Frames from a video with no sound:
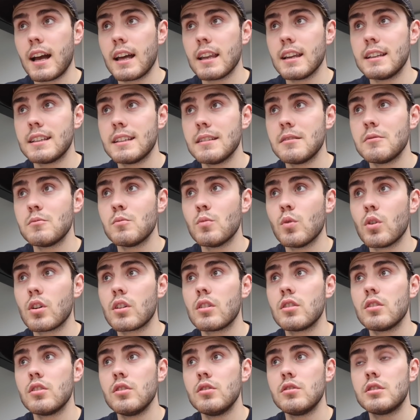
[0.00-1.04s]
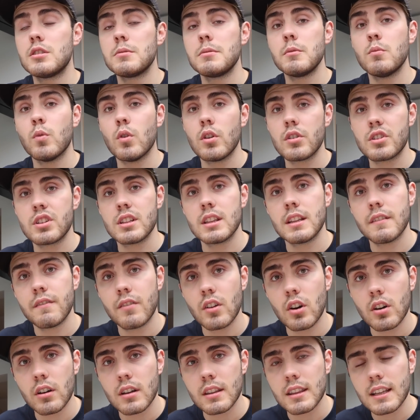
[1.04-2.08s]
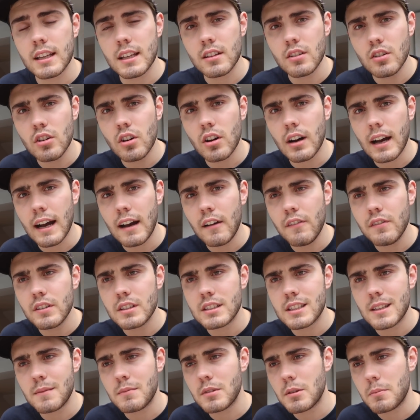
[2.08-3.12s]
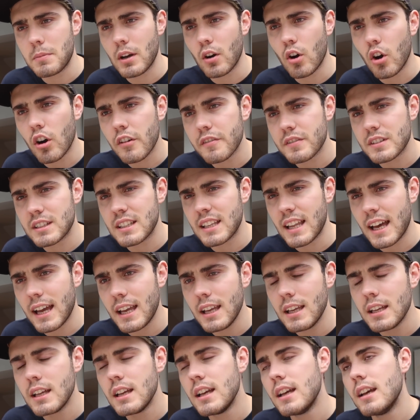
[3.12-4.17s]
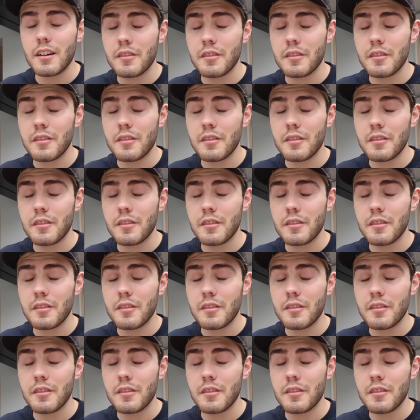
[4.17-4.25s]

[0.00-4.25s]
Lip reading: And I didn't want you to be watching the vlog thinking, yo, Alfie seemed a bit off today.